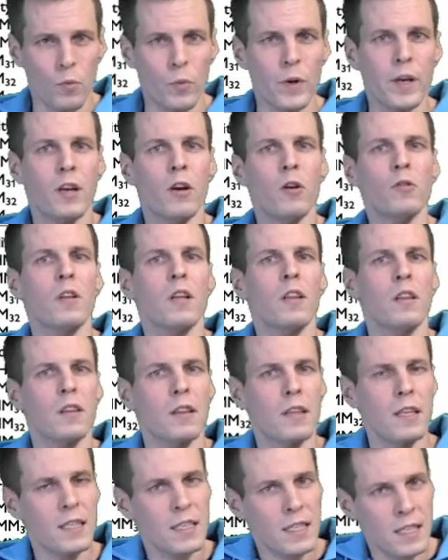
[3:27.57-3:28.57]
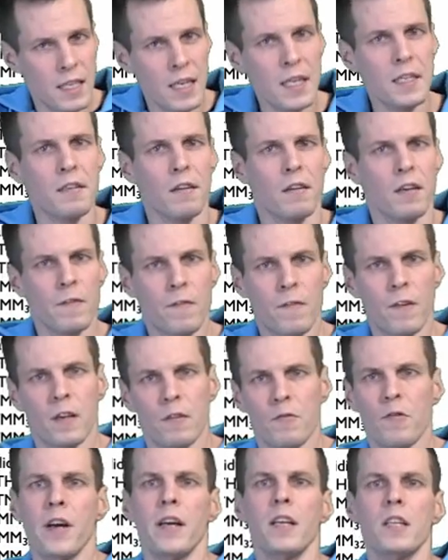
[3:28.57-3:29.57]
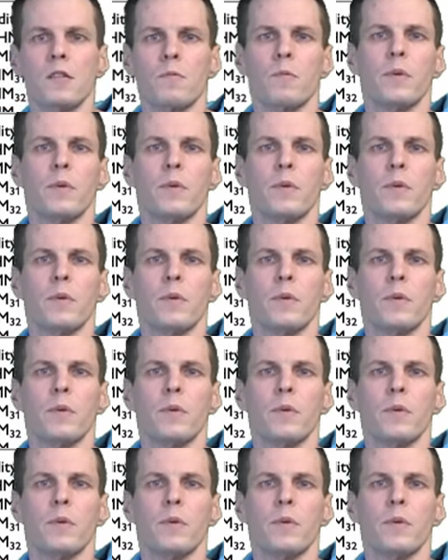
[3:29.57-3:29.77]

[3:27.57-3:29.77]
We know that these, these are different traits.